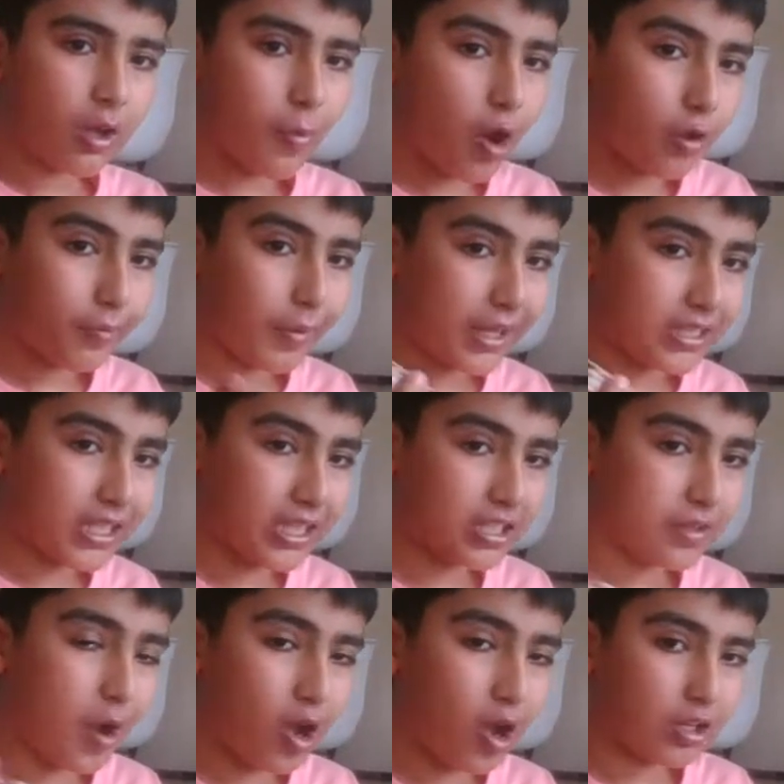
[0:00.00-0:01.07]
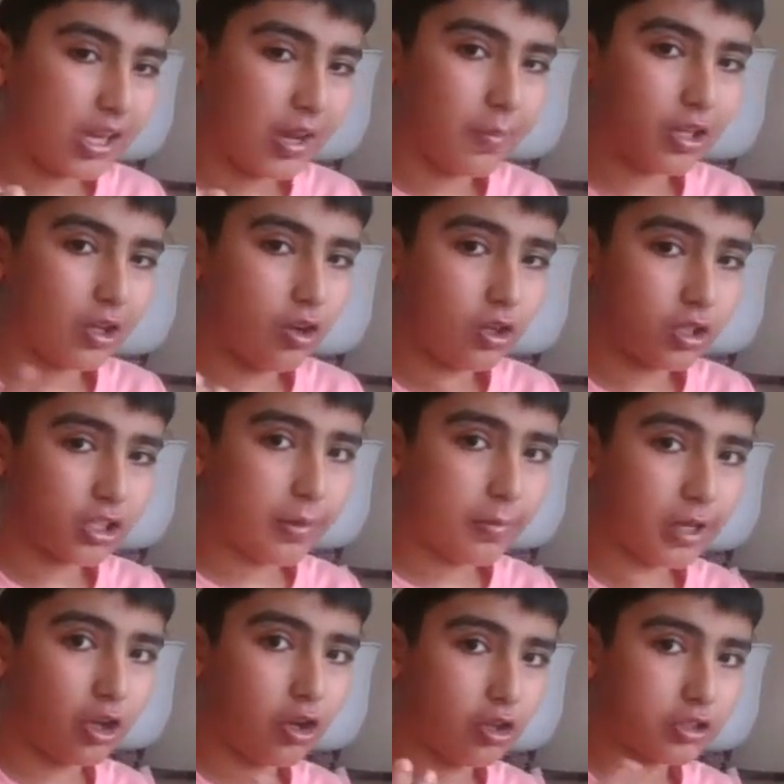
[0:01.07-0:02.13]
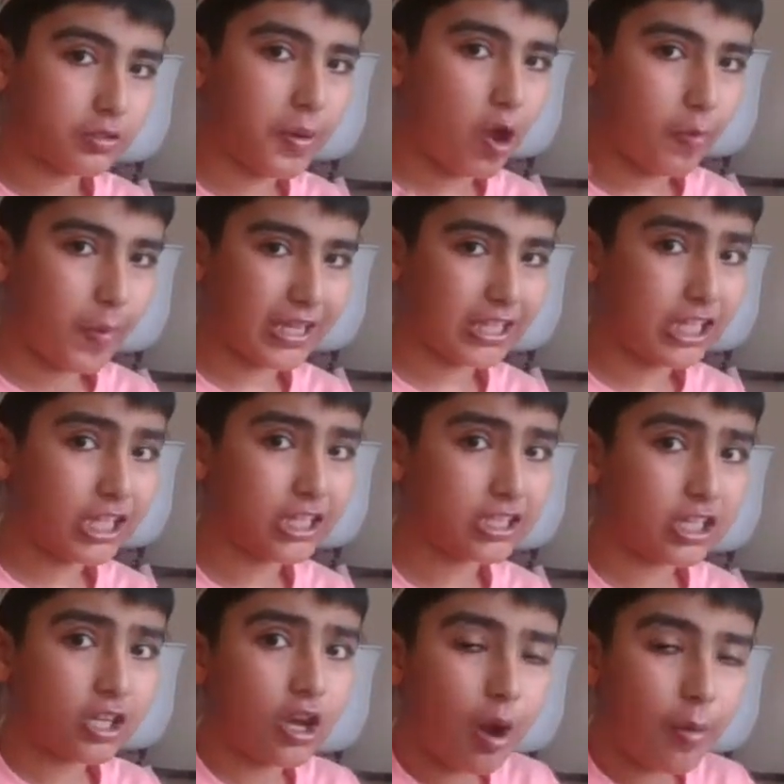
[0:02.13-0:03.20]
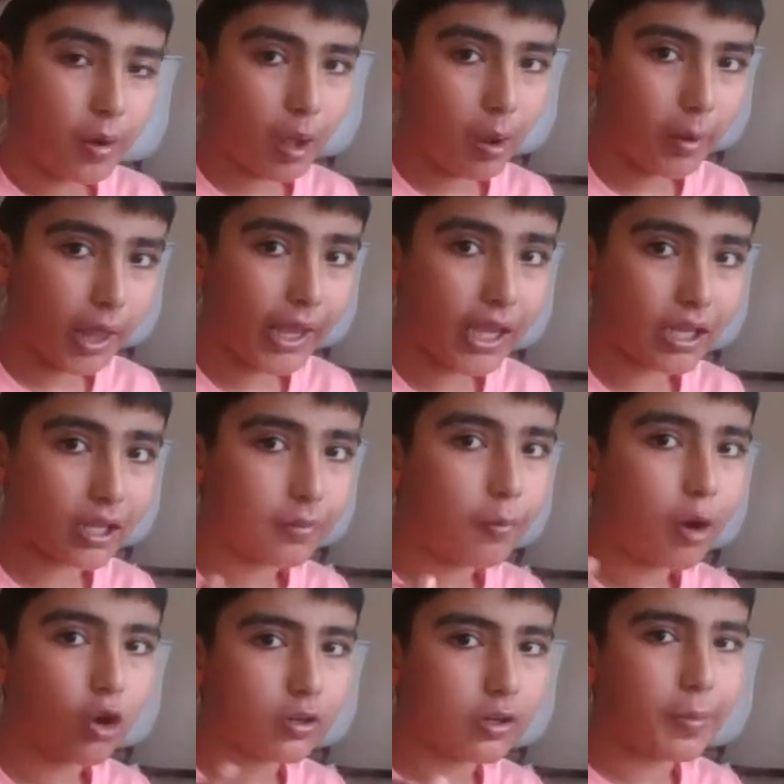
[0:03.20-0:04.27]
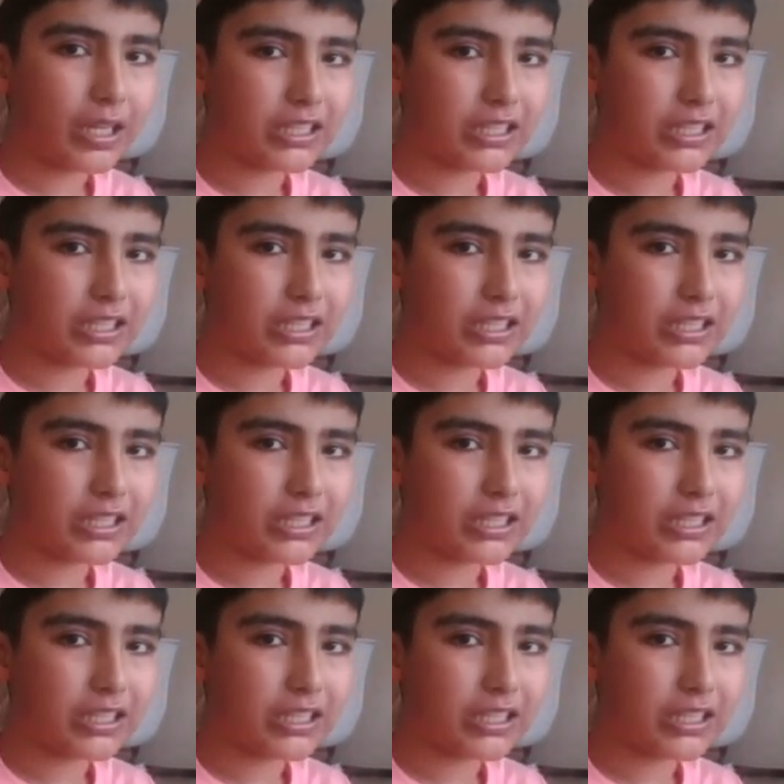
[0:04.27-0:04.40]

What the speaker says: Come on, Pisces, come on, give me the good, give me the good. Come on, Pisces, hold it, hold it, hey. Come on,